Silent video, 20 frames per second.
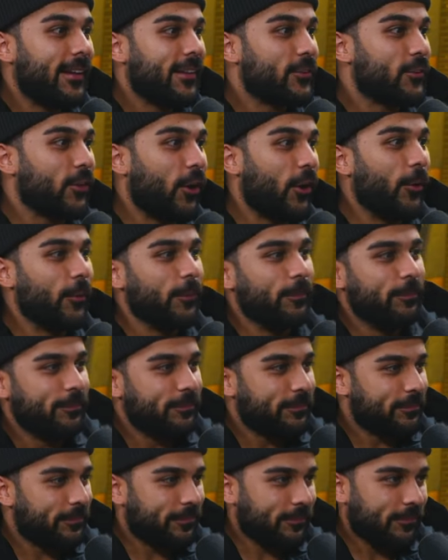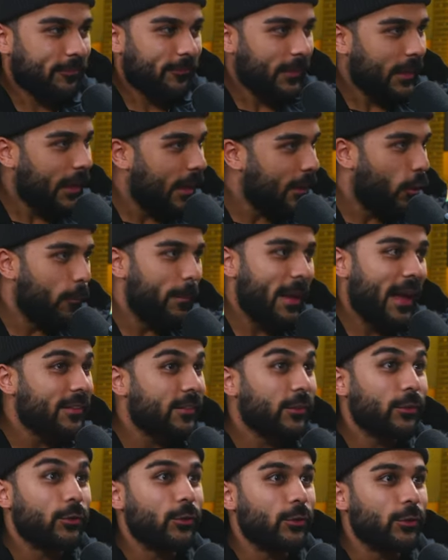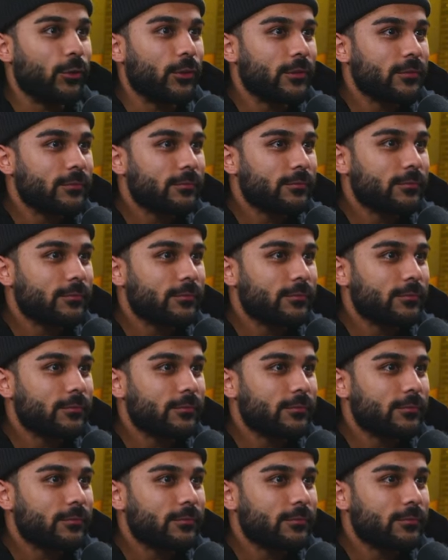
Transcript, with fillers: So I go back to Google